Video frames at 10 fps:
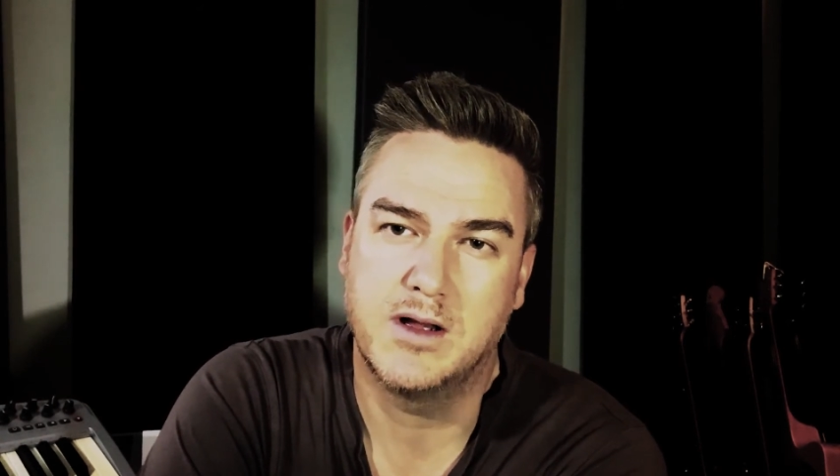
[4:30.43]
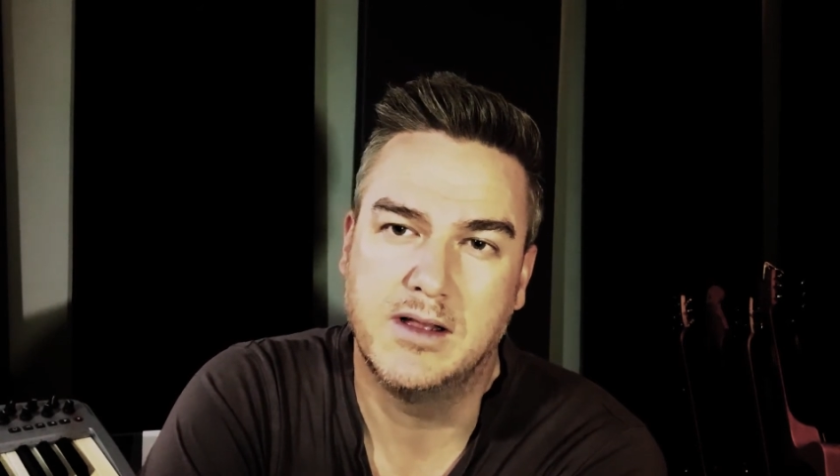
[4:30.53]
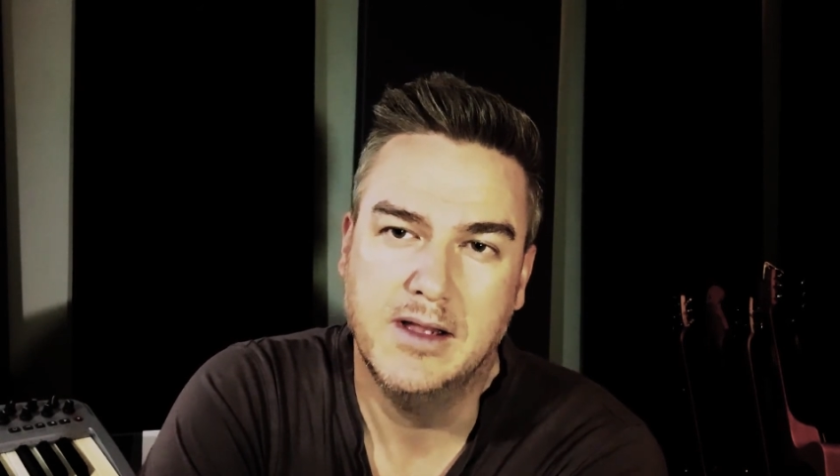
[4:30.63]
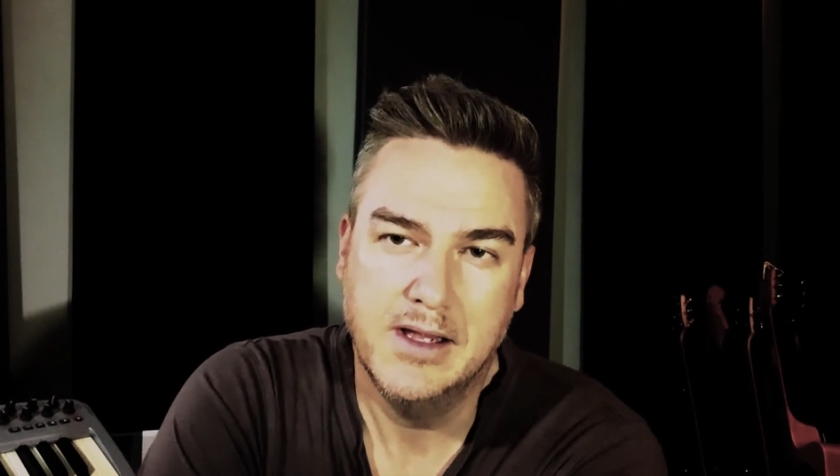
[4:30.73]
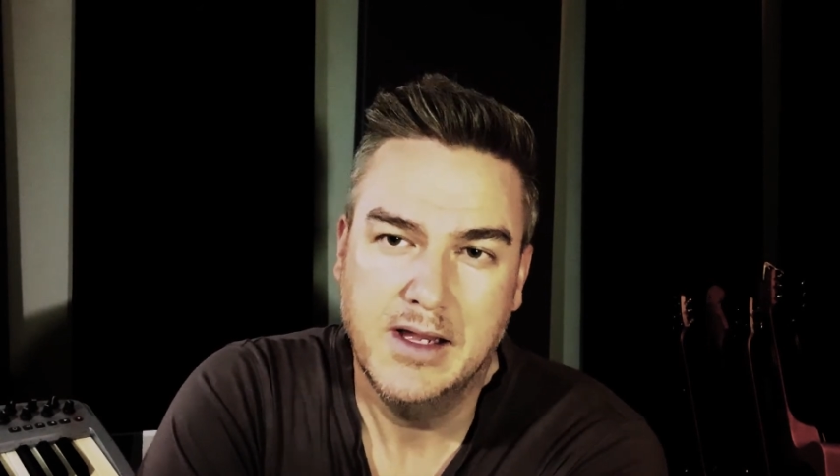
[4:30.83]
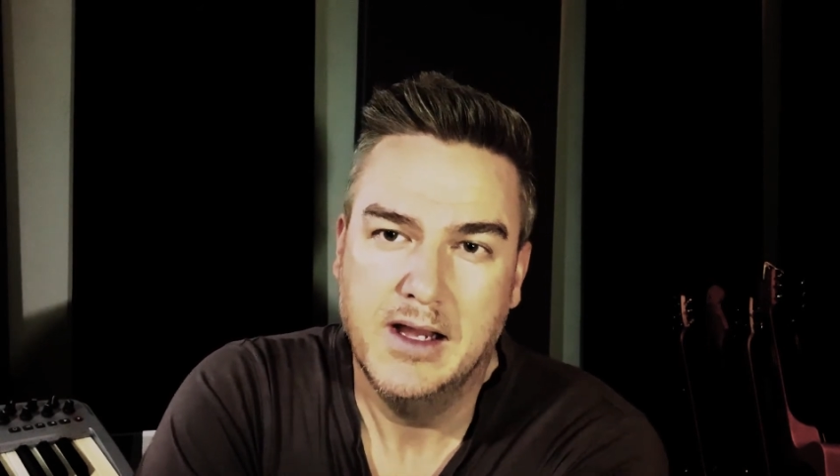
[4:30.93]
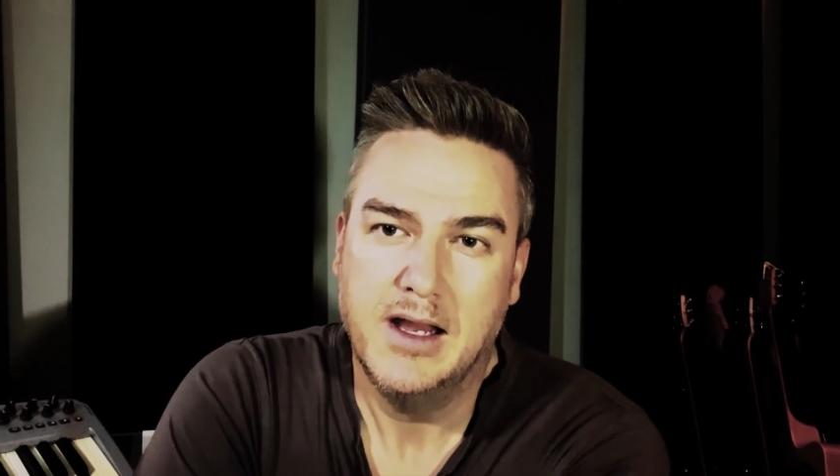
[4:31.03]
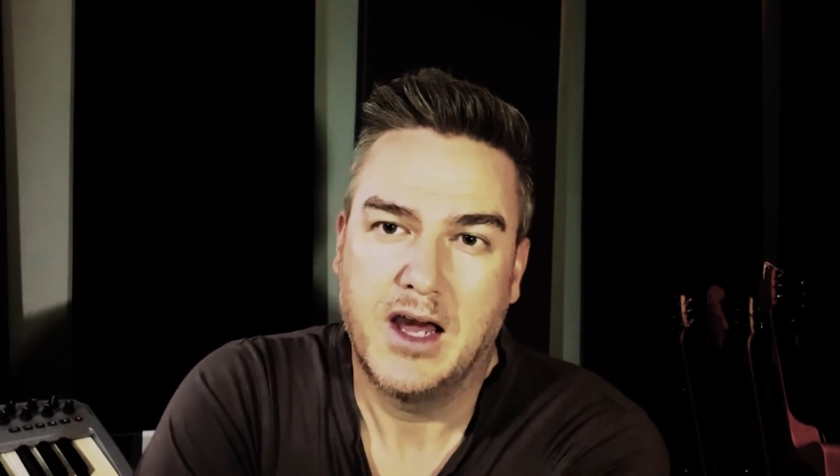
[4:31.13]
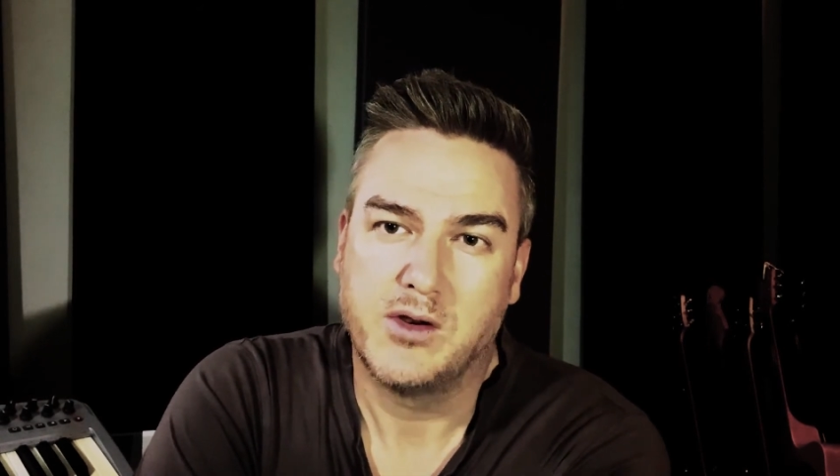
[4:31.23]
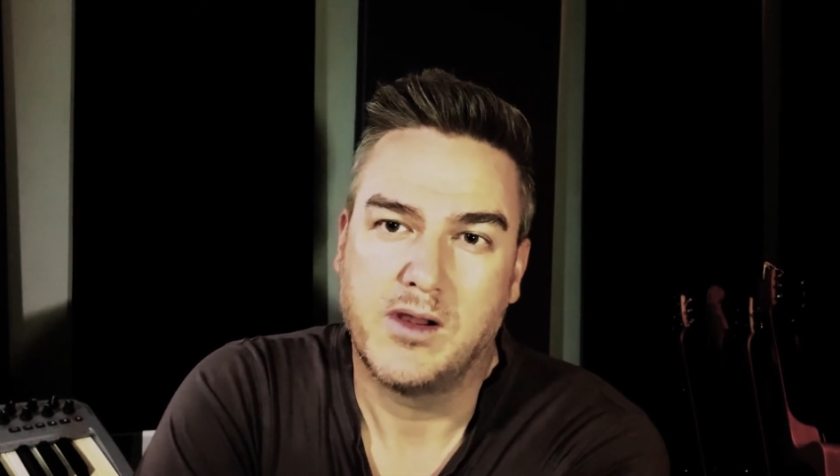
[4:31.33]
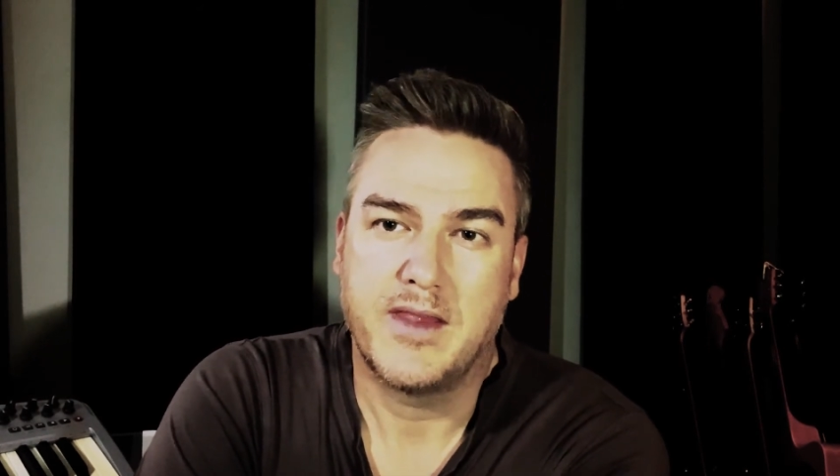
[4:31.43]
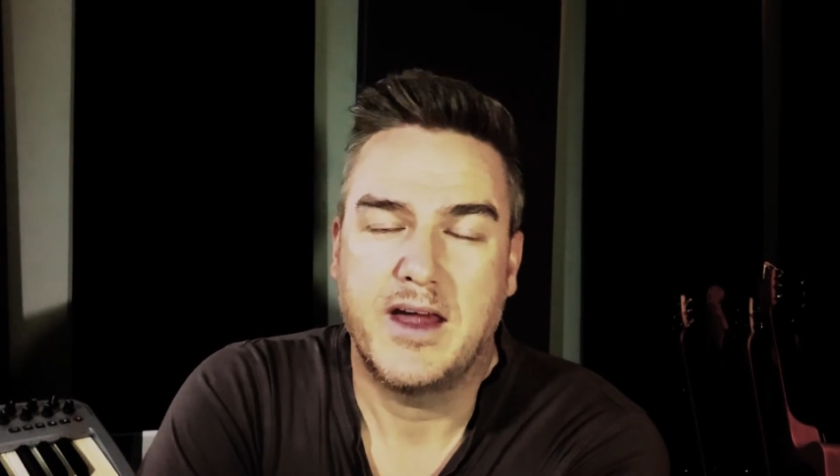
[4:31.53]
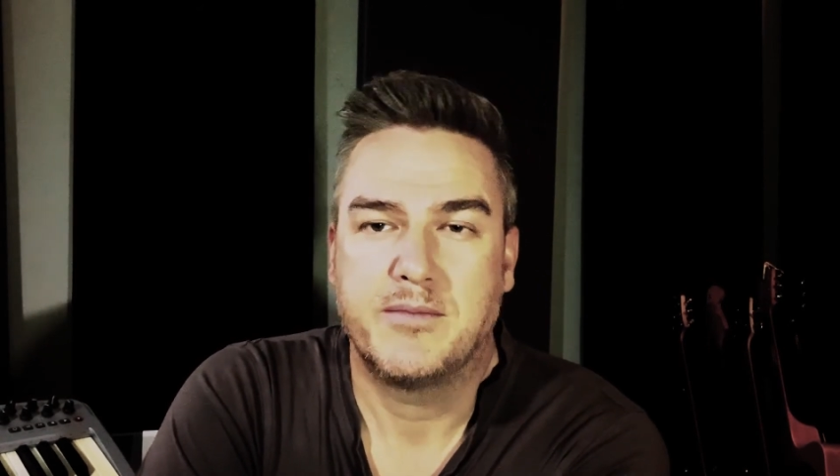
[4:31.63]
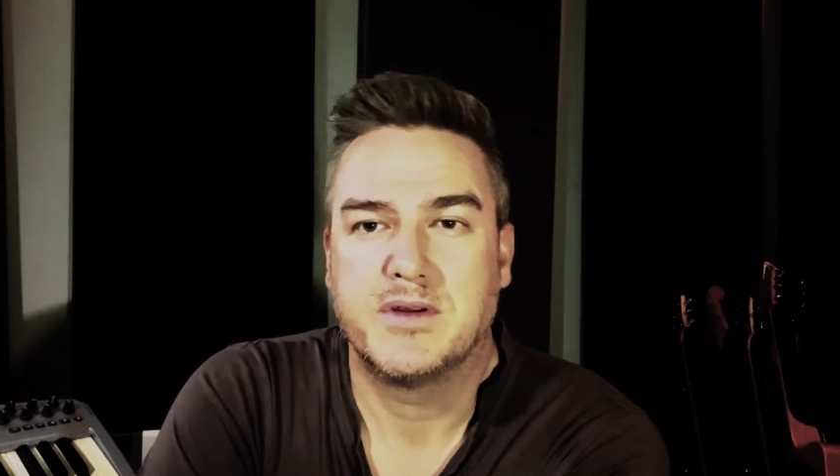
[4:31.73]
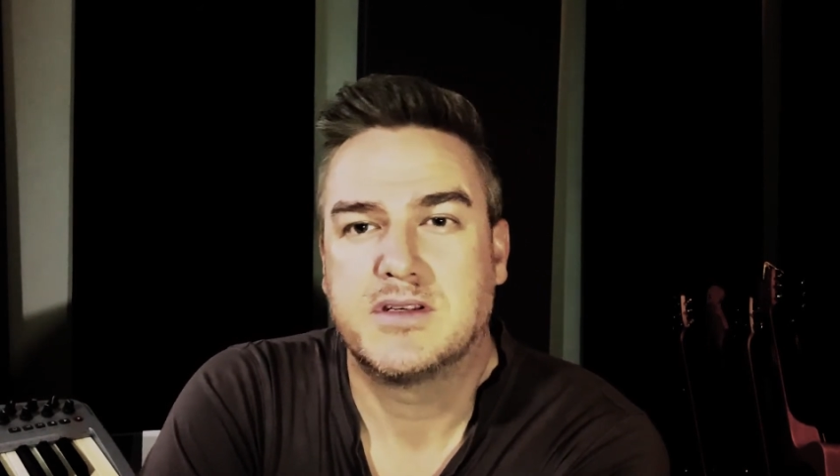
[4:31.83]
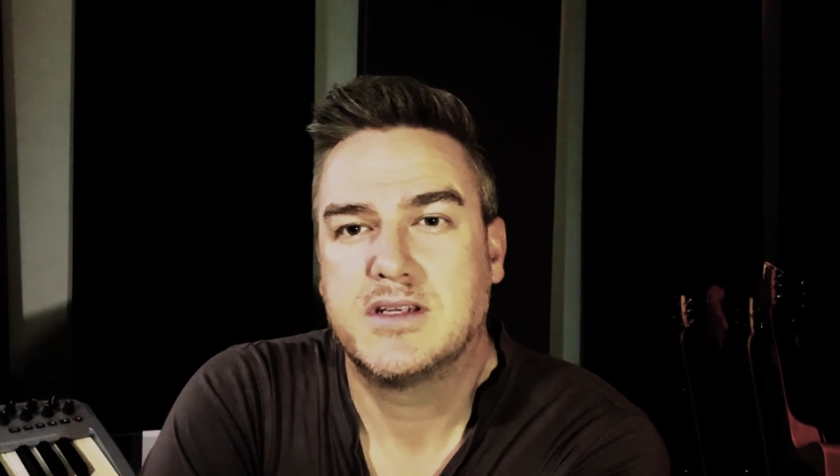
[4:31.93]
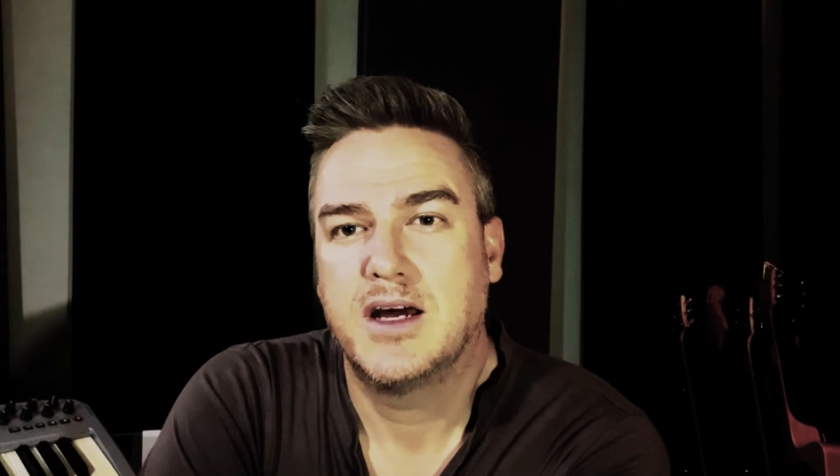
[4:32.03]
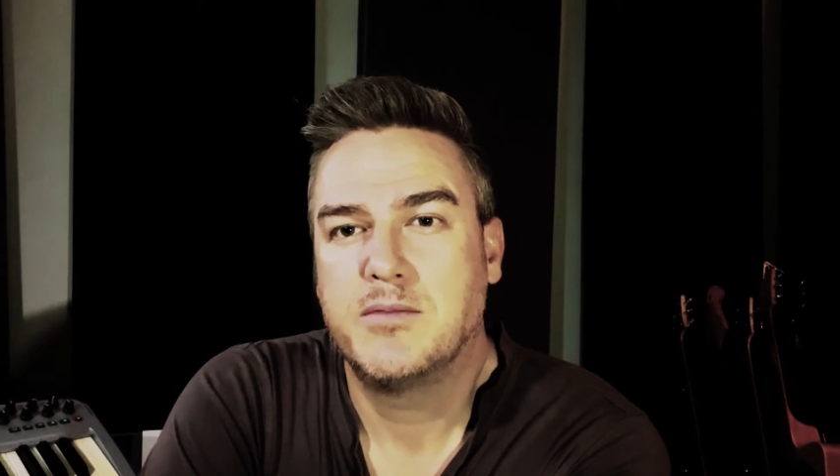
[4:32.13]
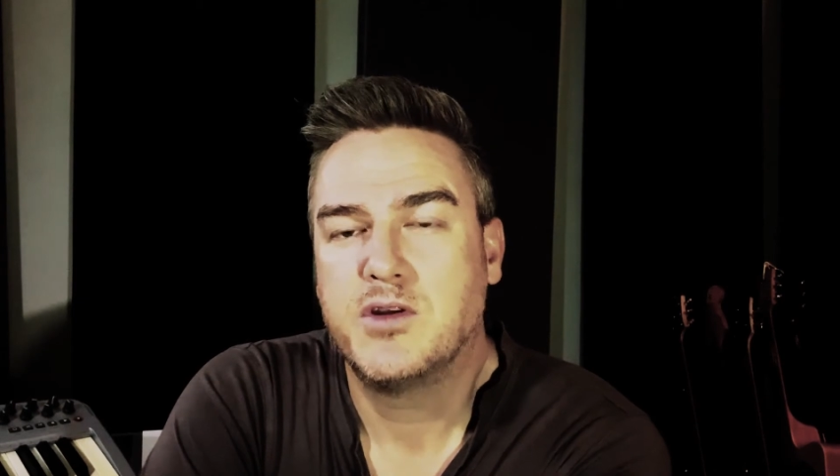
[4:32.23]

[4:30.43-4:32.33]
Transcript: as well and all of that. But